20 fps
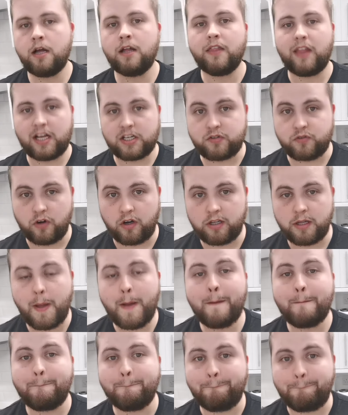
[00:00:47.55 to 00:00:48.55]
That's right,
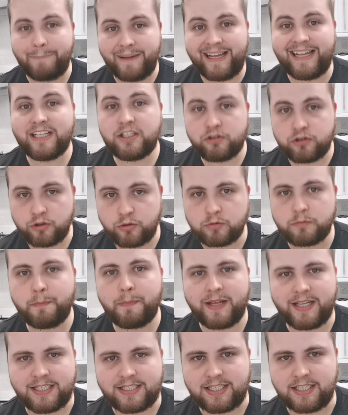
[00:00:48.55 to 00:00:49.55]
beetroot
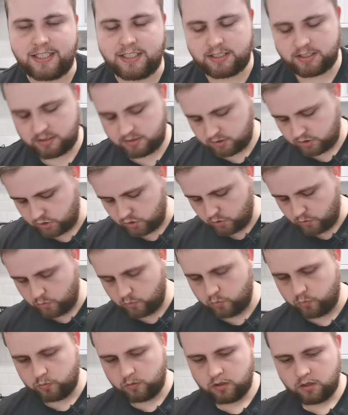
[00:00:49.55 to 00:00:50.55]
pieces.
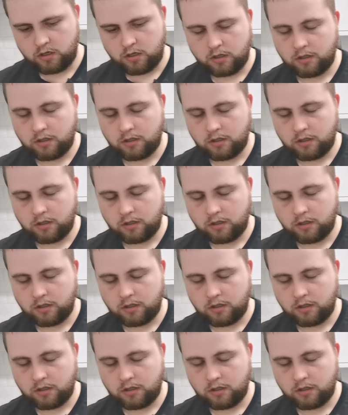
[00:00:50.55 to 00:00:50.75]
So